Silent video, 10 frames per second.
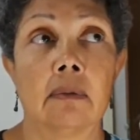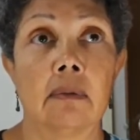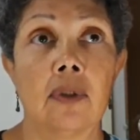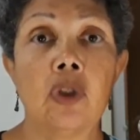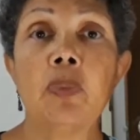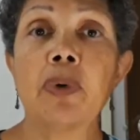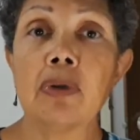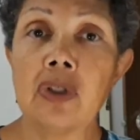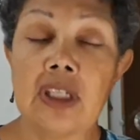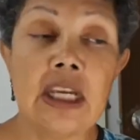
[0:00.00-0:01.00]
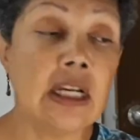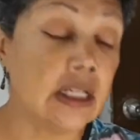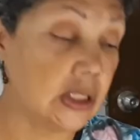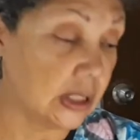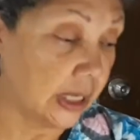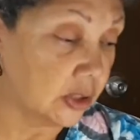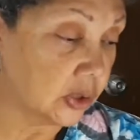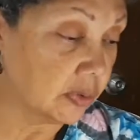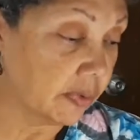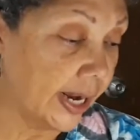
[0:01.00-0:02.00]
to proceed as
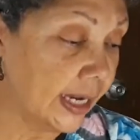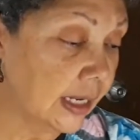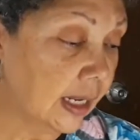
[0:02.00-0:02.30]
such, right?